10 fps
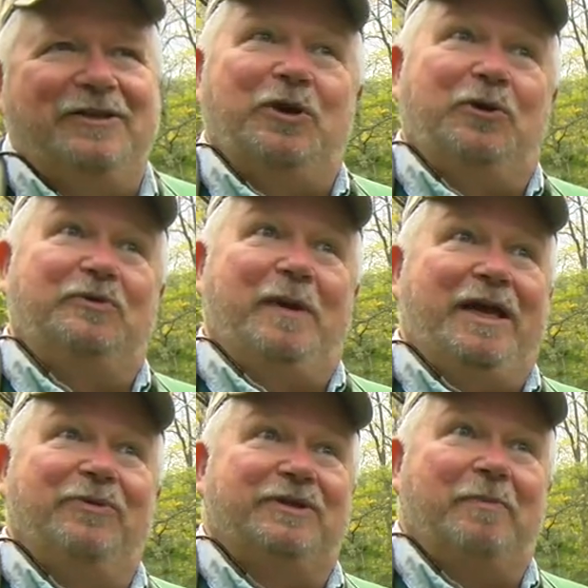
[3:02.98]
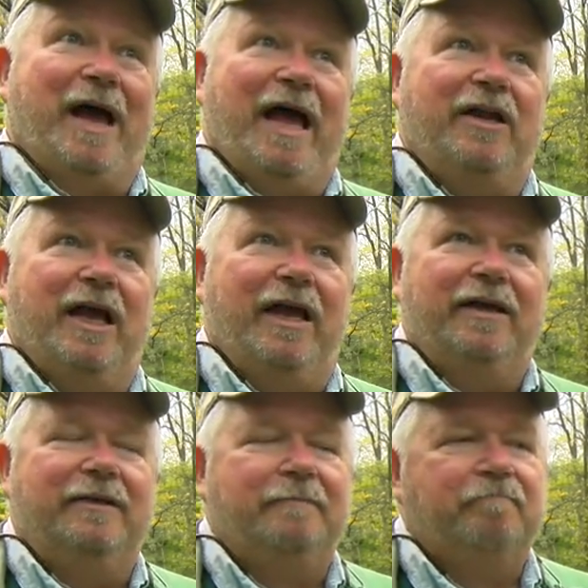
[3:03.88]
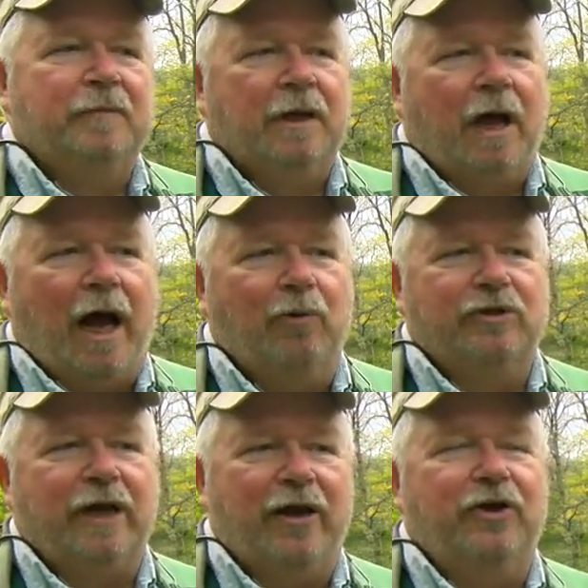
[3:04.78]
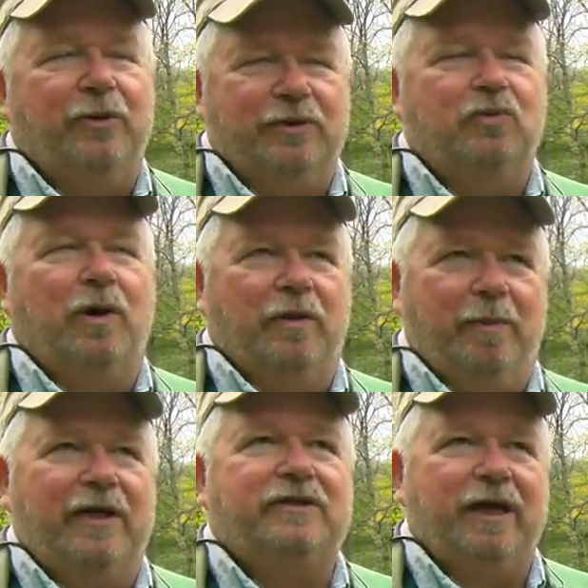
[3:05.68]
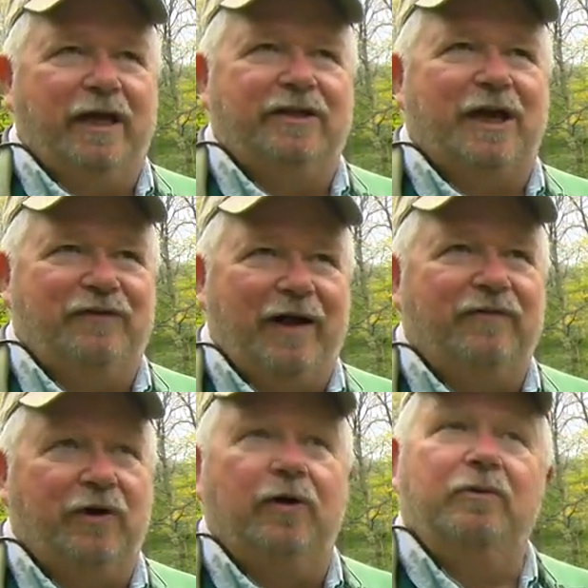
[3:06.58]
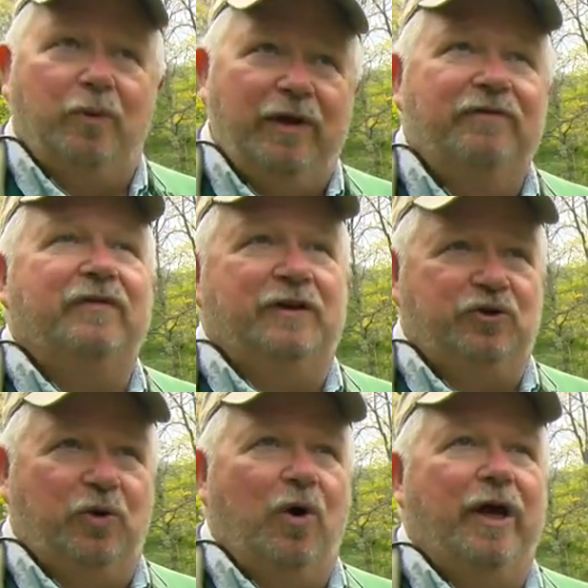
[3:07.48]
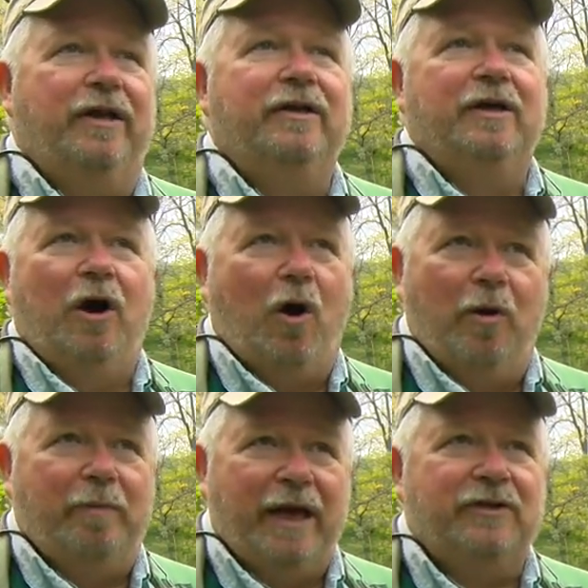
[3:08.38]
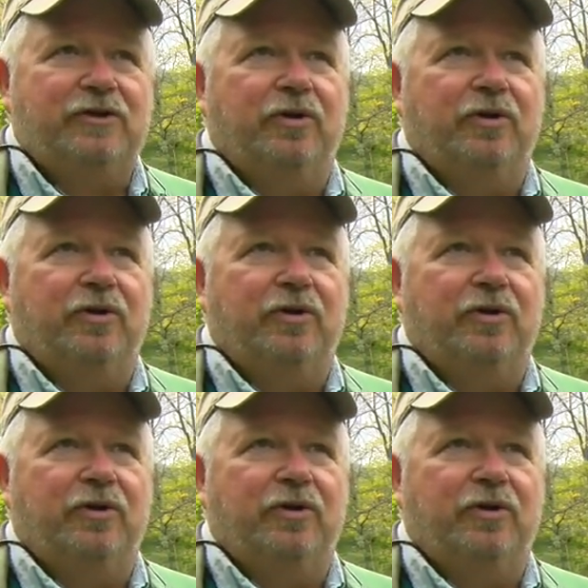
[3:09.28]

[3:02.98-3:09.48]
So to speak, it was a bad day. I will tell you it was one of the best days I've ever we've enjoyed on Penns